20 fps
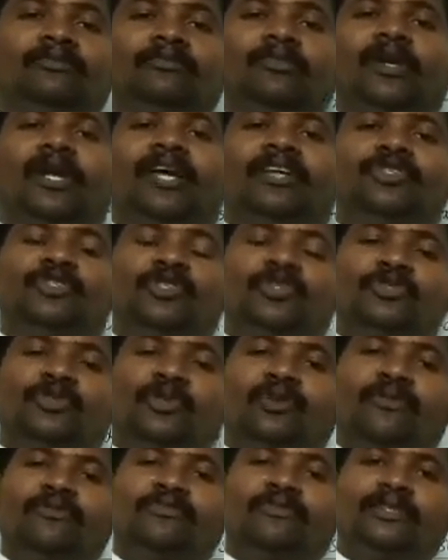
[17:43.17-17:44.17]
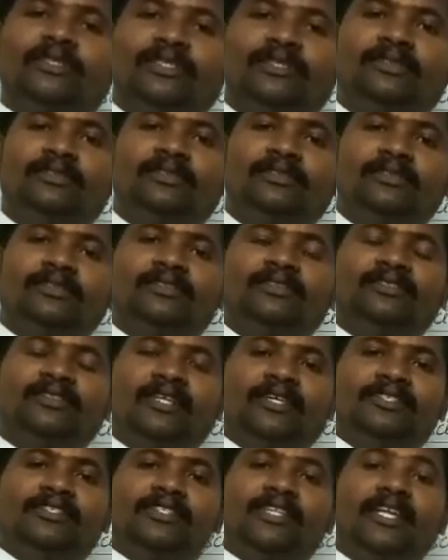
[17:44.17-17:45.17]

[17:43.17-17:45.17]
branches of science.